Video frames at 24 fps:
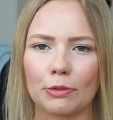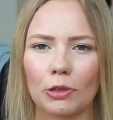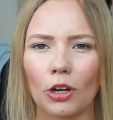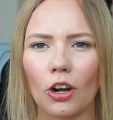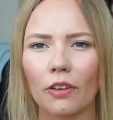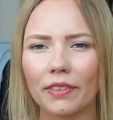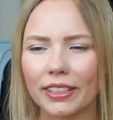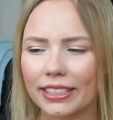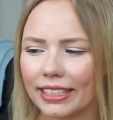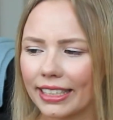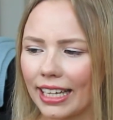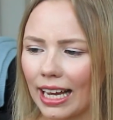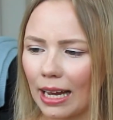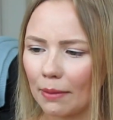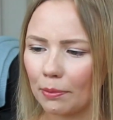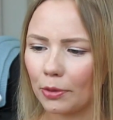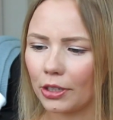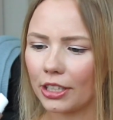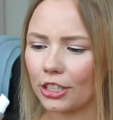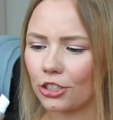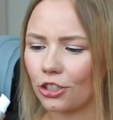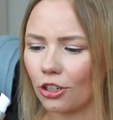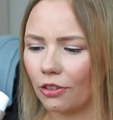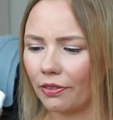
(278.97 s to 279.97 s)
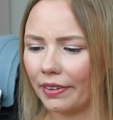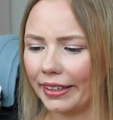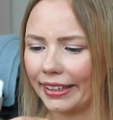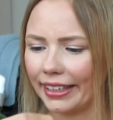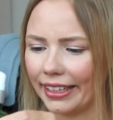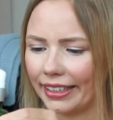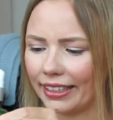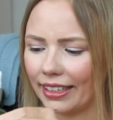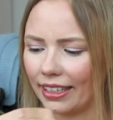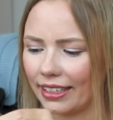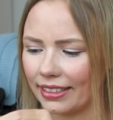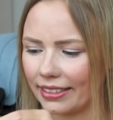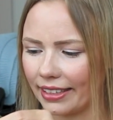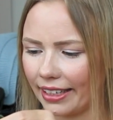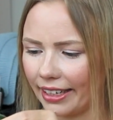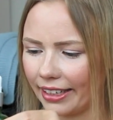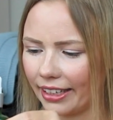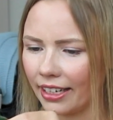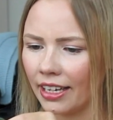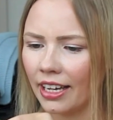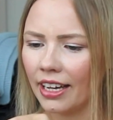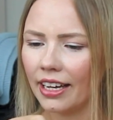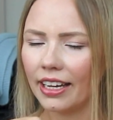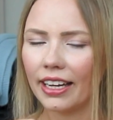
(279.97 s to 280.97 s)
but obviously I'm pretty sure Veleda is
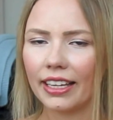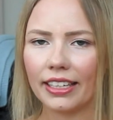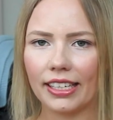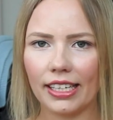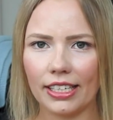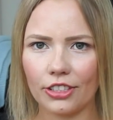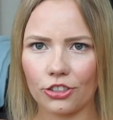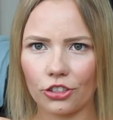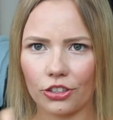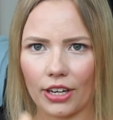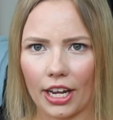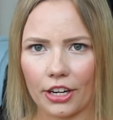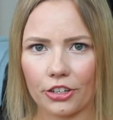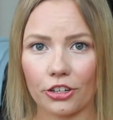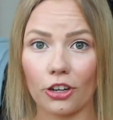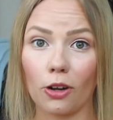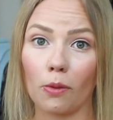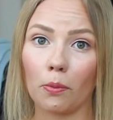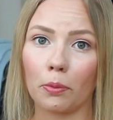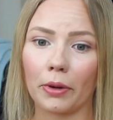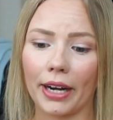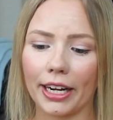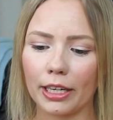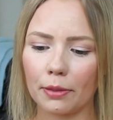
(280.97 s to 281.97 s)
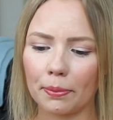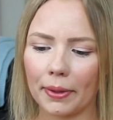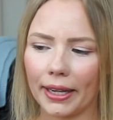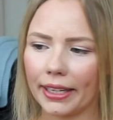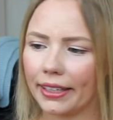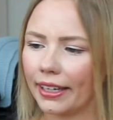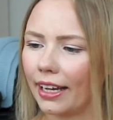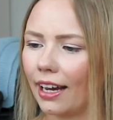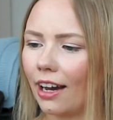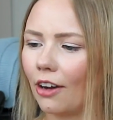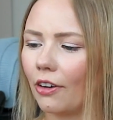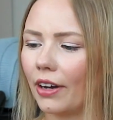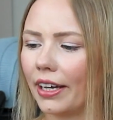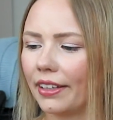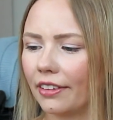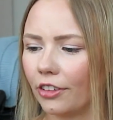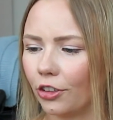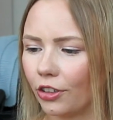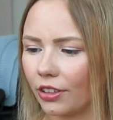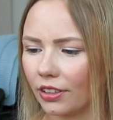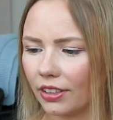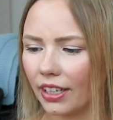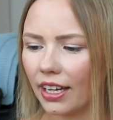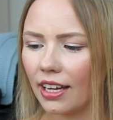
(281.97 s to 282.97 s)
like an international brand by now, and
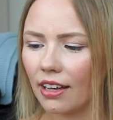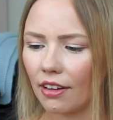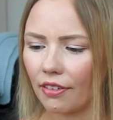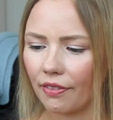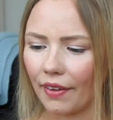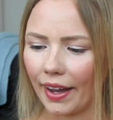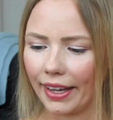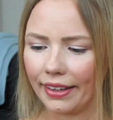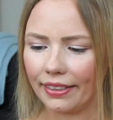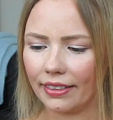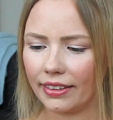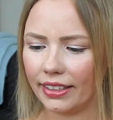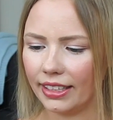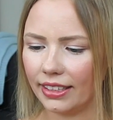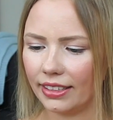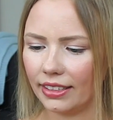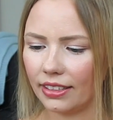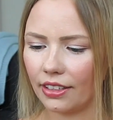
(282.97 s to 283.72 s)
you can find